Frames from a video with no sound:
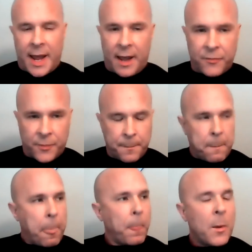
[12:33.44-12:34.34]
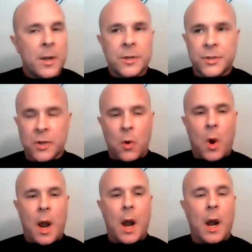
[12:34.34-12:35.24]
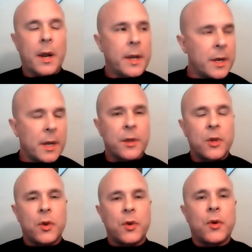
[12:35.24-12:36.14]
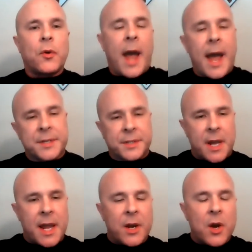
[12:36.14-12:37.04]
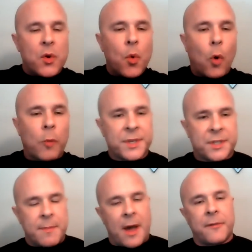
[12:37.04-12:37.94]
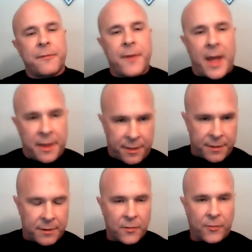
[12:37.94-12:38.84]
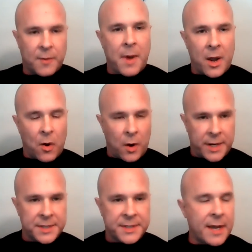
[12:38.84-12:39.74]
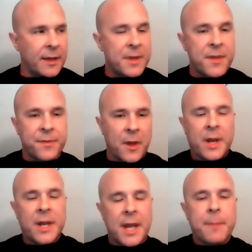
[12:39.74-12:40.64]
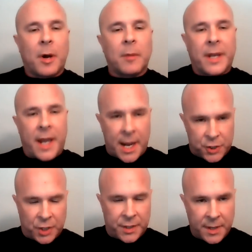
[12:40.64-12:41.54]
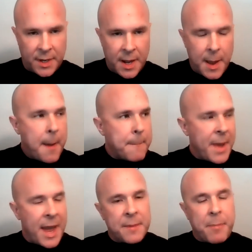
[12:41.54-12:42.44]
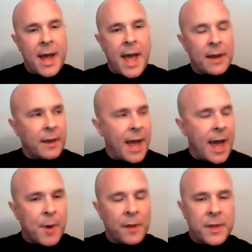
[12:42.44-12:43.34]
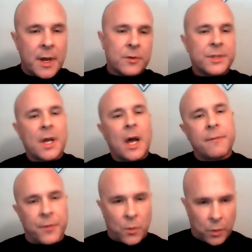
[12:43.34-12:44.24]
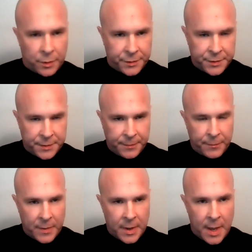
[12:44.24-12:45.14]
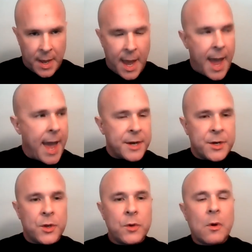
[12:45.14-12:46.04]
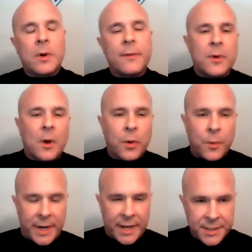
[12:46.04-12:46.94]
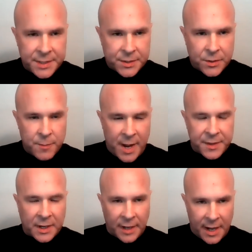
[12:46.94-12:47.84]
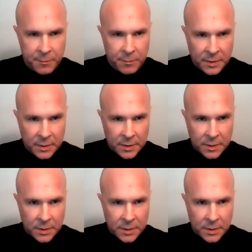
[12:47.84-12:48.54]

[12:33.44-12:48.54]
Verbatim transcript: that I have. So you're asking an enormous amount of faith from my audience, telling me that there is a publication made by a lab on the other side of the world, and you don't even know who it is, who made the claim?